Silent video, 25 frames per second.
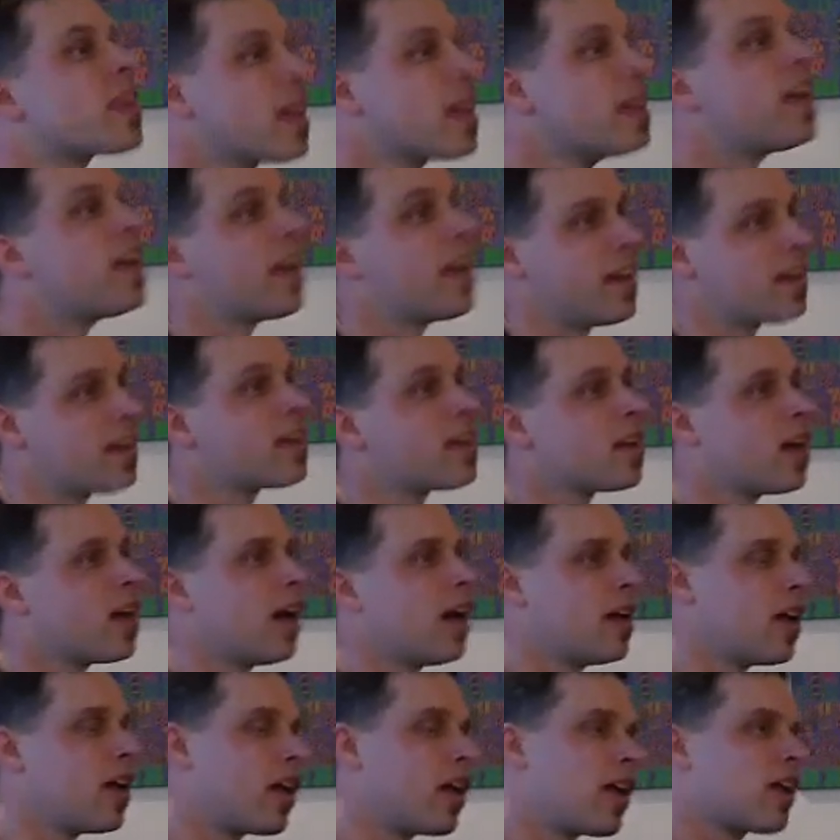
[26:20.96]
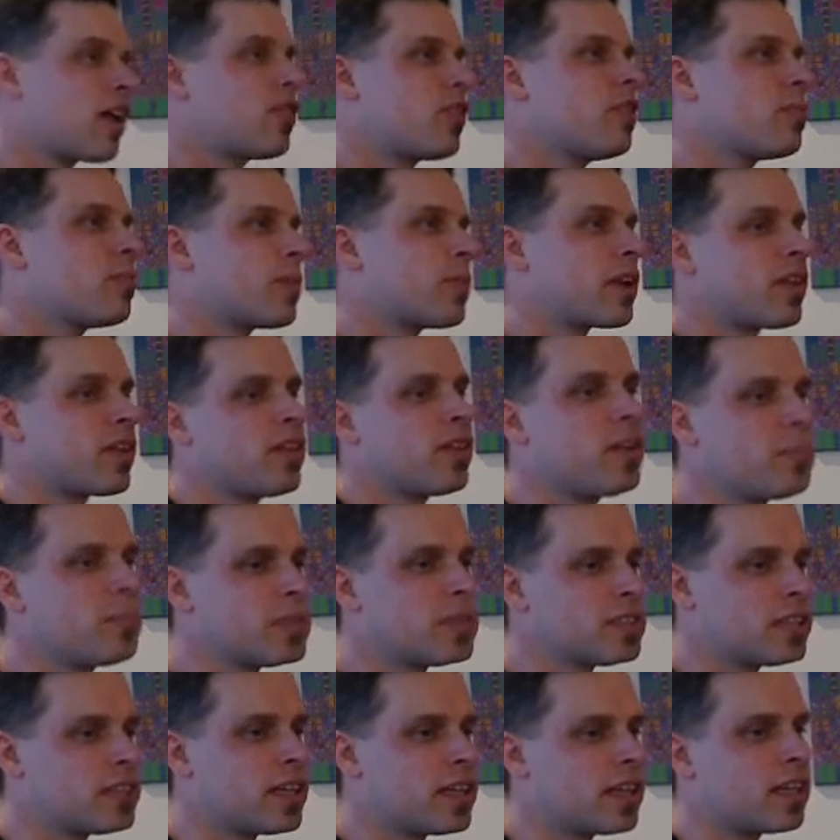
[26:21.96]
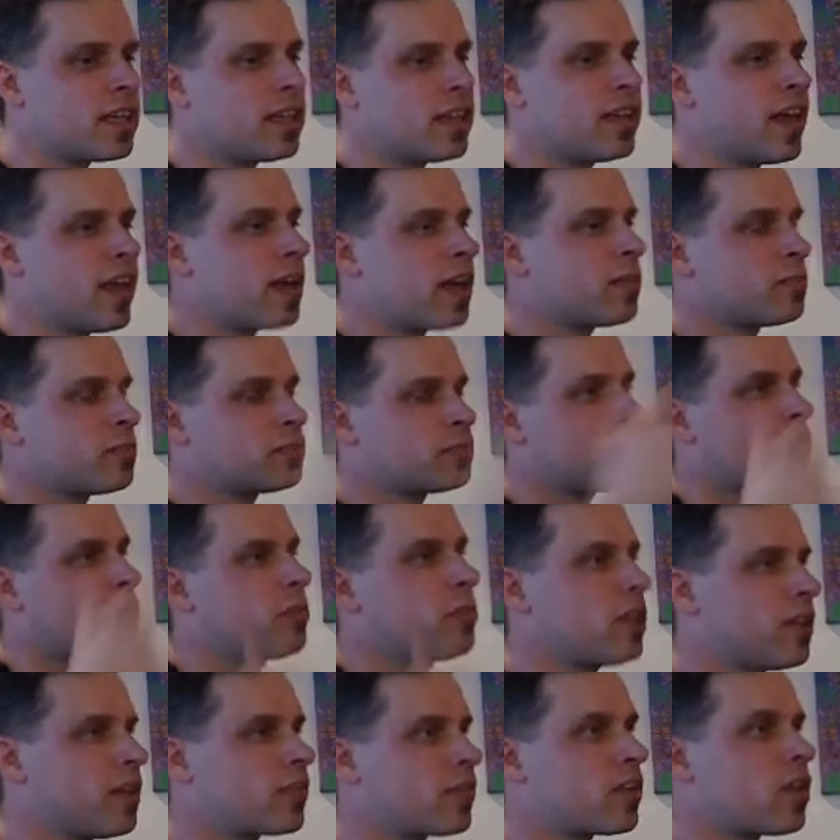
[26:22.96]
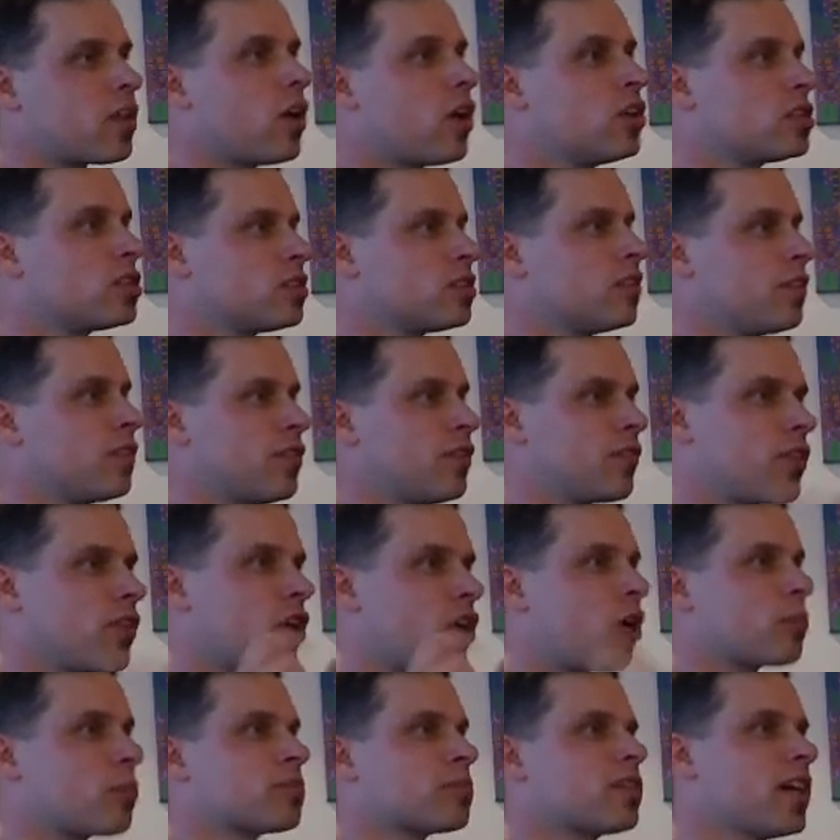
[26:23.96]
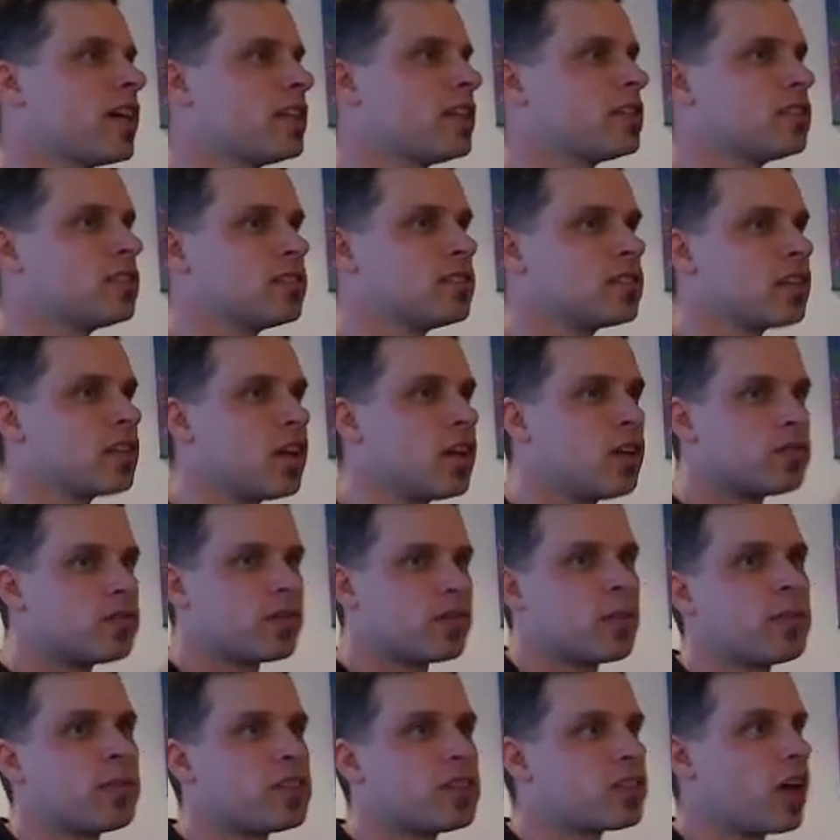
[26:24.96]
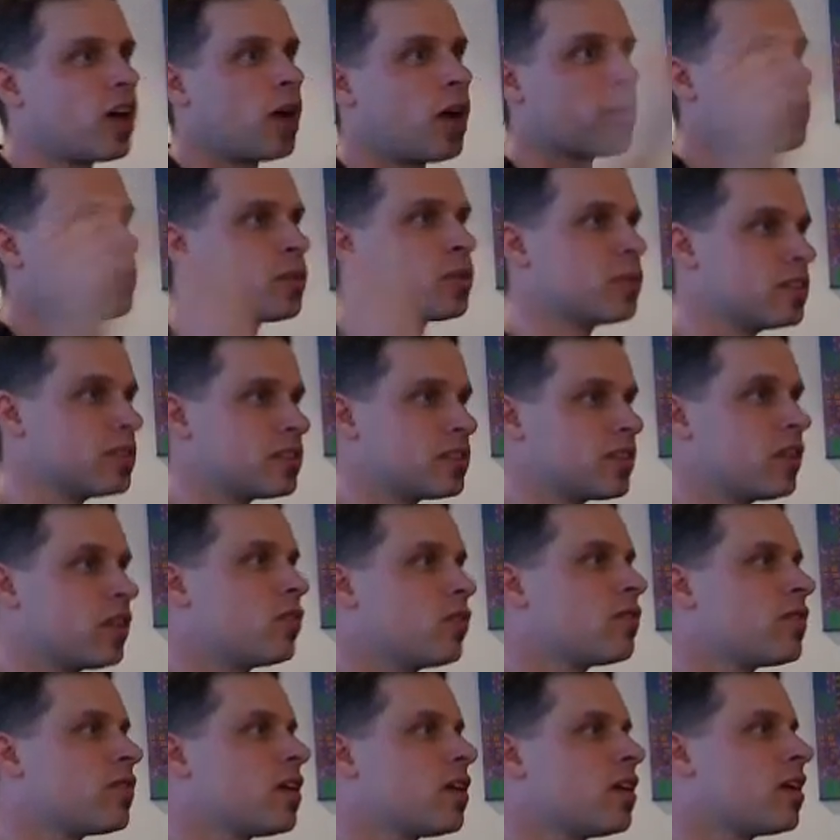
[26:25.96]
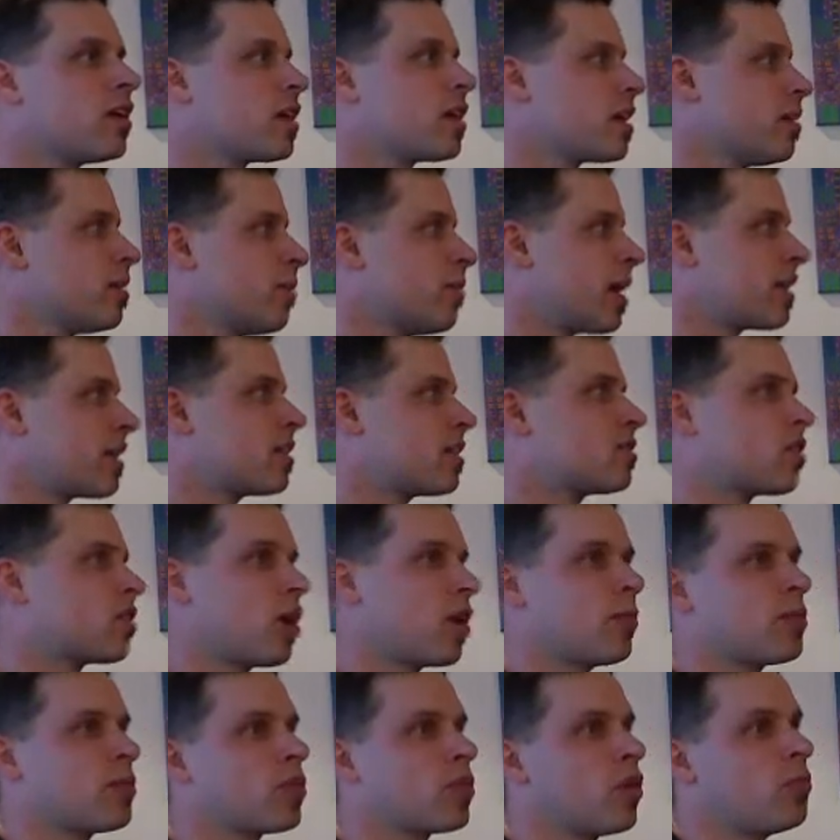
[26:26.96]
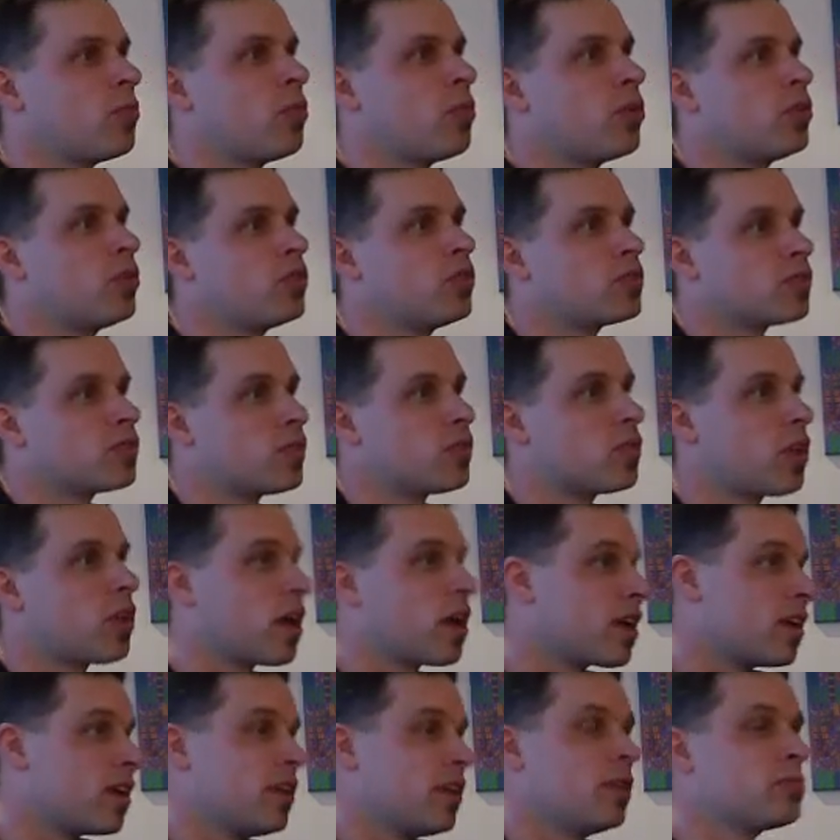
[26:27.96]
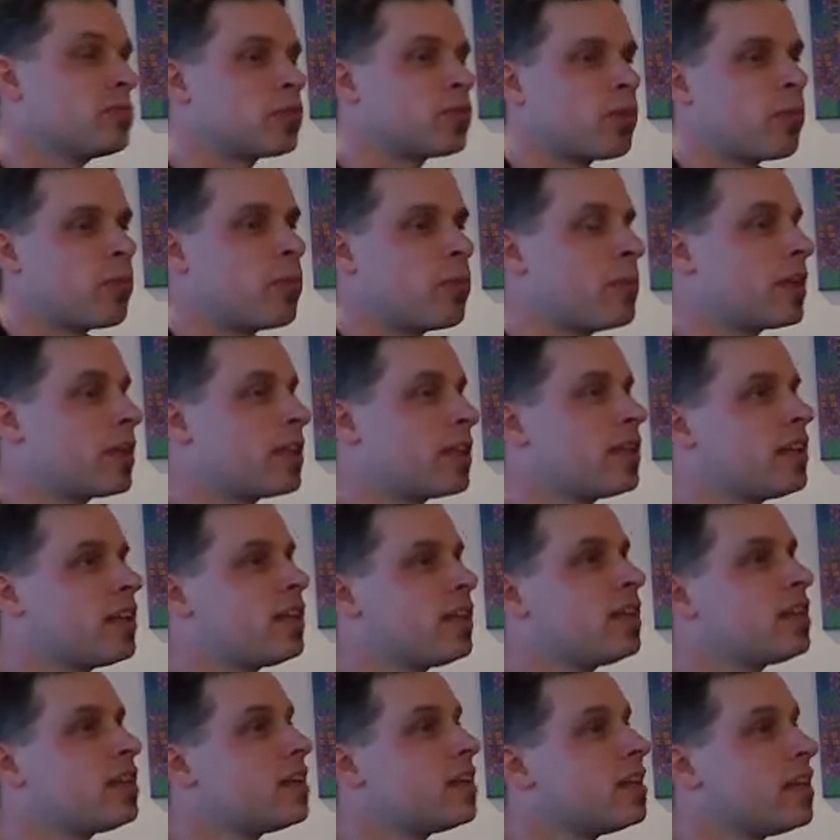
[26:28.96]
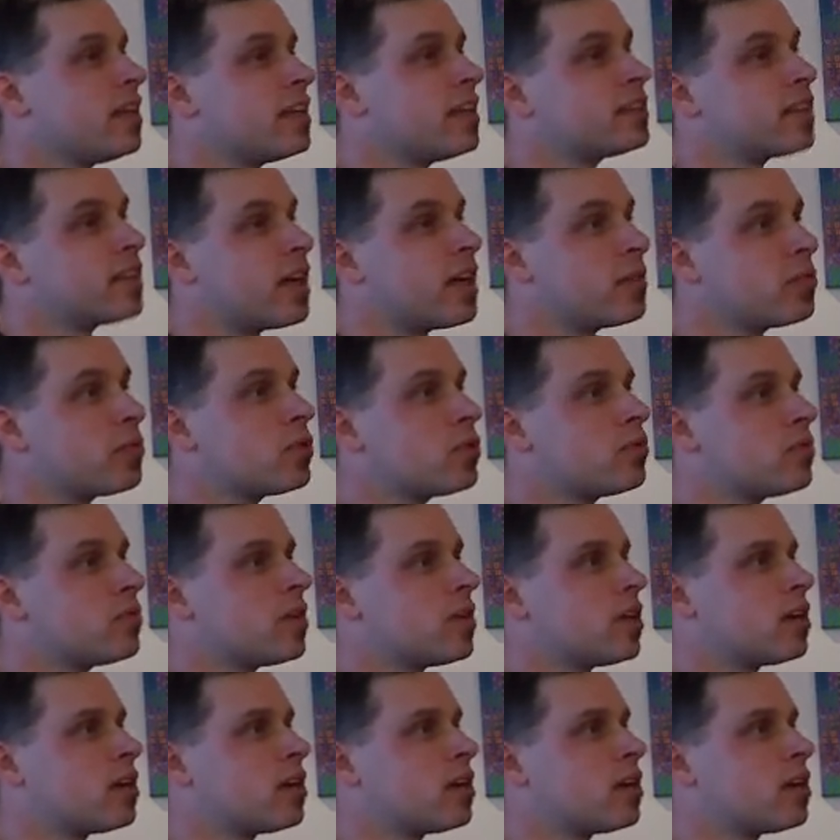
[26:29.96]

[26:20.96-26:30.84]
Yeah, but I think particularly that property of closure, if you've got operations from the type to itself, can make the type a lot more useful. Like in the probability example,